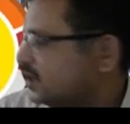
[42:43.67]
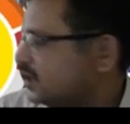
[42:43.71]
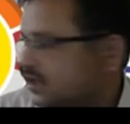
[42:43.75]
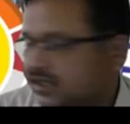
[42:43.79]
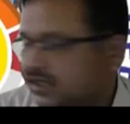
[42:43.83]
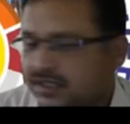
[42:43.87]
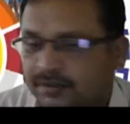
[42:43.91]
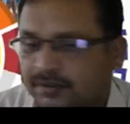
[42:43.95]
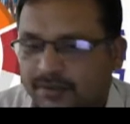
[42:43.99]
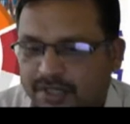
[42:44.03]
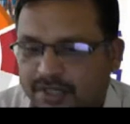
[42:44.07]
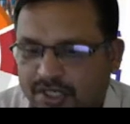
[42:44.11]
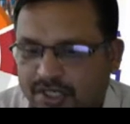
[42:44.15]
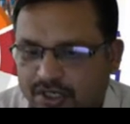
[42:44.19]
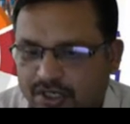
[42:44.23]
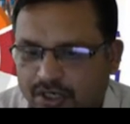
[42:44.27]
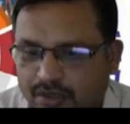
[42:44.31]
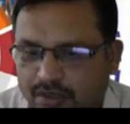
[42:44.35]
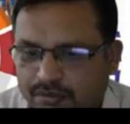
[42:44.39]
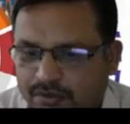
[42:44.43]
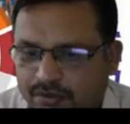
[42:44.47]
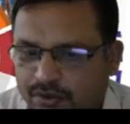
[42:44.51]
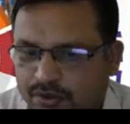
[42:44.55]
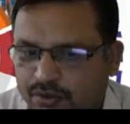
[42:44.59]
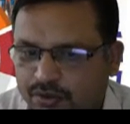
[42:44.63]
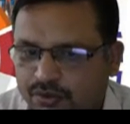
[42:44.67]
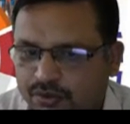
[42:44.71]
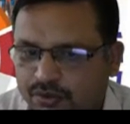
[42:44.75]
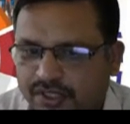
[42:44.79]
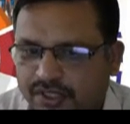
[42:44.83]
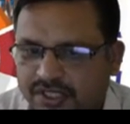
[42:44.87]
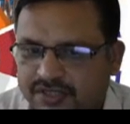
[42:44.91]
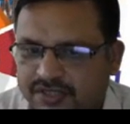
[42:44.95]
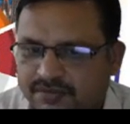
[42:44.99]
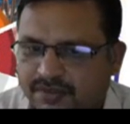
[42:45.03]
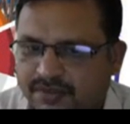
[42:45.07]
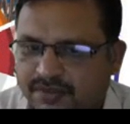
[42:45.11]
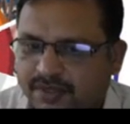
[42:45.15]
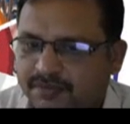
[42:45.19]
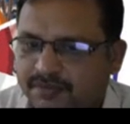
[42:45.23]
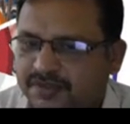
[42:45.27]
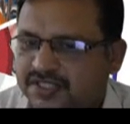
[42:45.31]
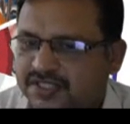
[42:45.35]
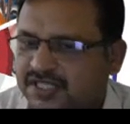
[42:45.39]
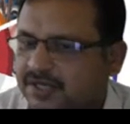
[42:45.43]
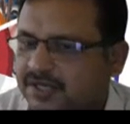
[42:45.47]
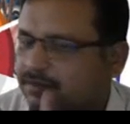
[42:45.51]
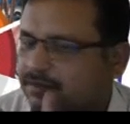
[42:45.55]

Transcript: The material of the two gears may be same